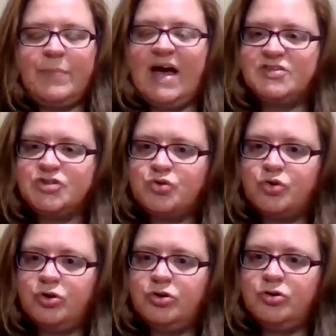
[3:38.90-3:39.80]

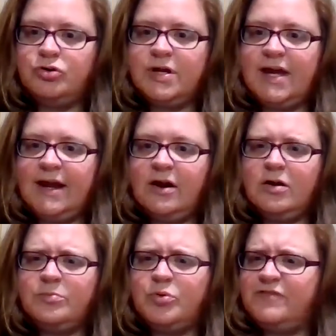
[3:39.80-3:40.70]
pastoral
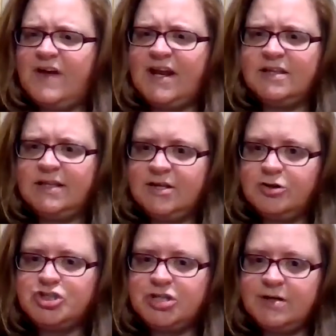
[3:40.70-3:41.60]
care and prophetic
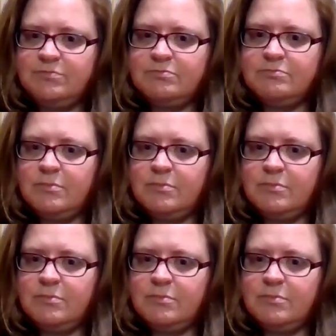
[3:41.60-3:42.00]
leadership